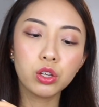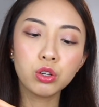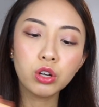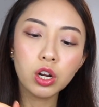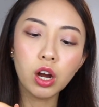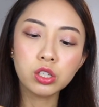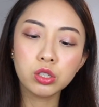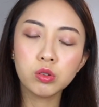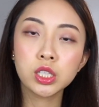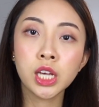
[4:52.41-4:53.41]
you could
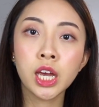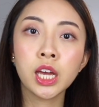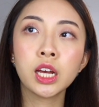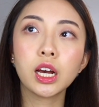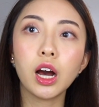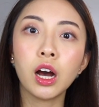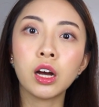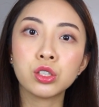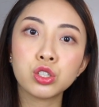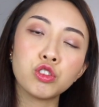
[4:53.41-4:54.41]
also take
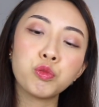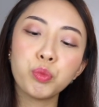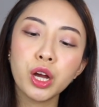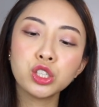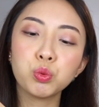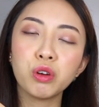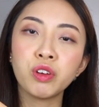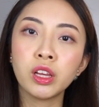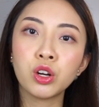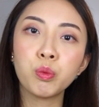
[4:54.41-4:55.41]
a toothbrush with
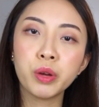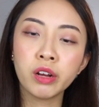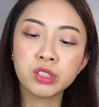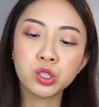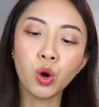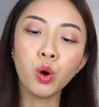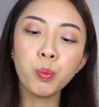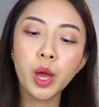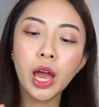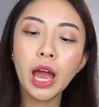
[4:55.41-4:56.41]
a little bit of soap